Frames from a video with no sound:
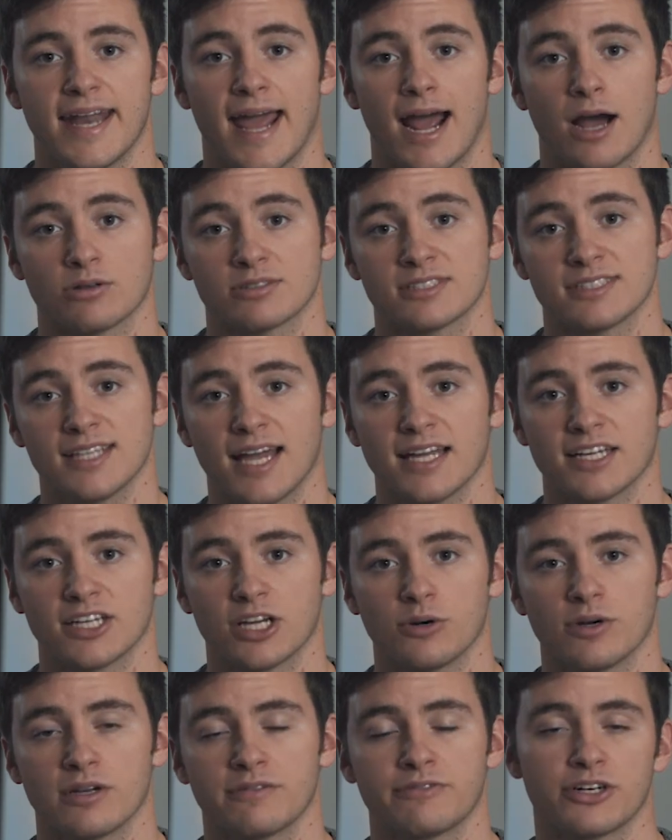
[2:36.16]
Now, side
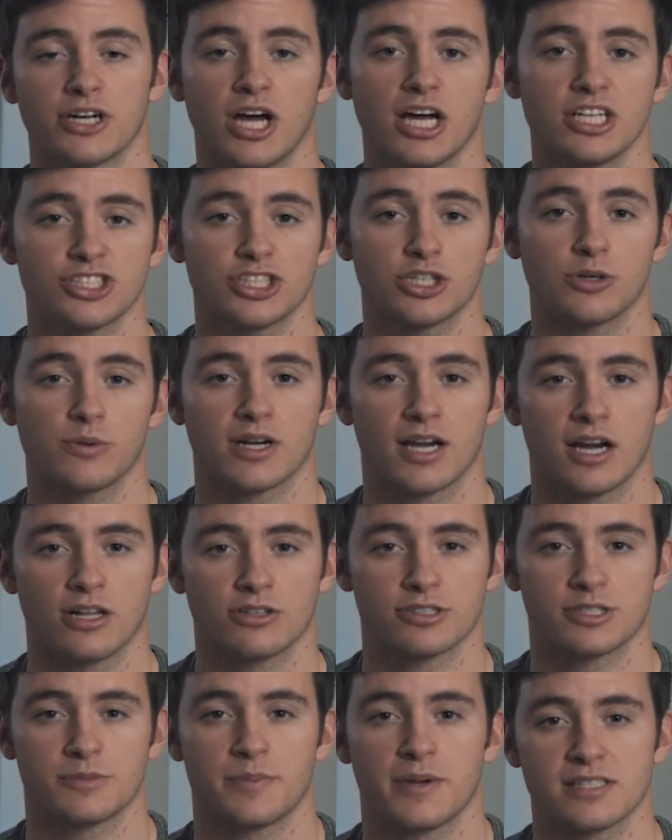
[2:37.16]
note, if you're not sure what
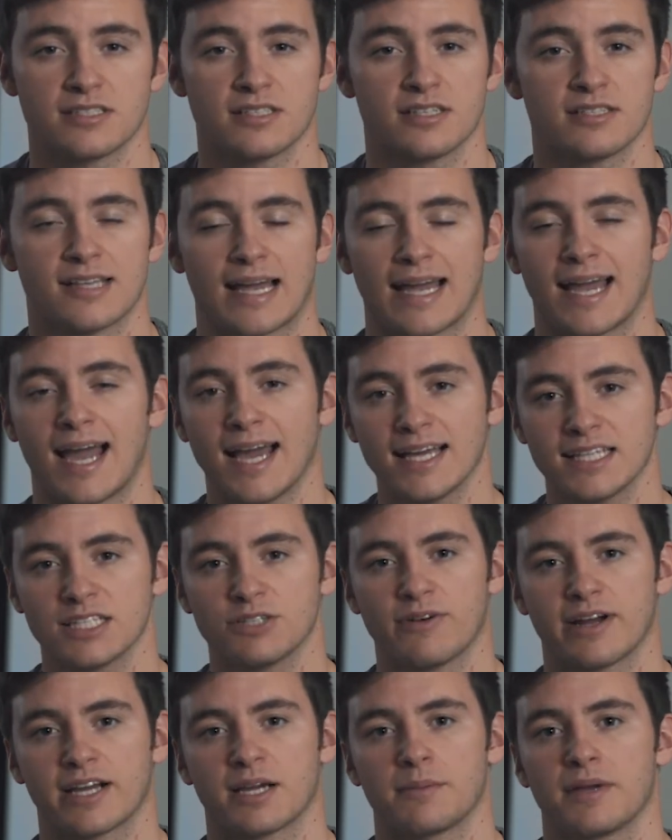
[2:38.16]
color space is, I
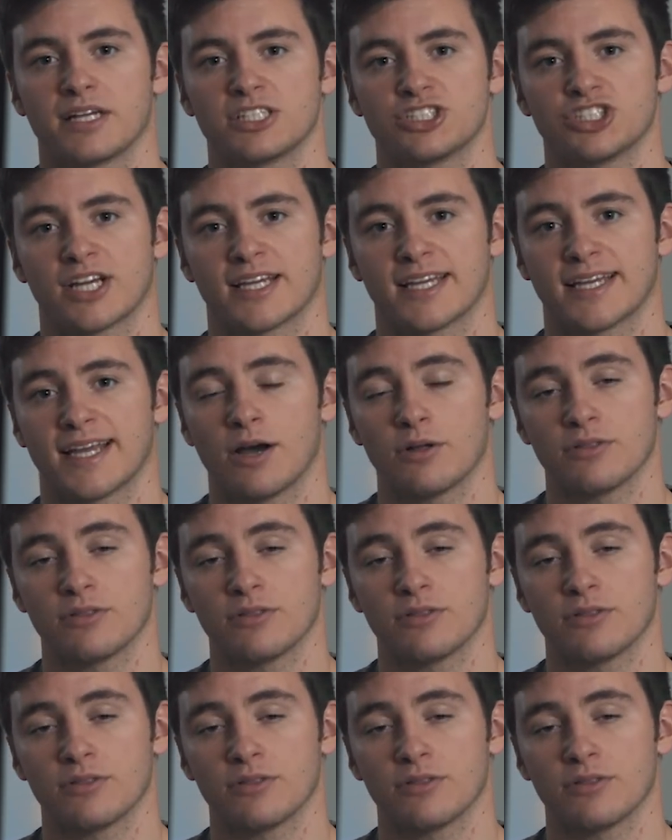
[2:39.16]
highly recommend checking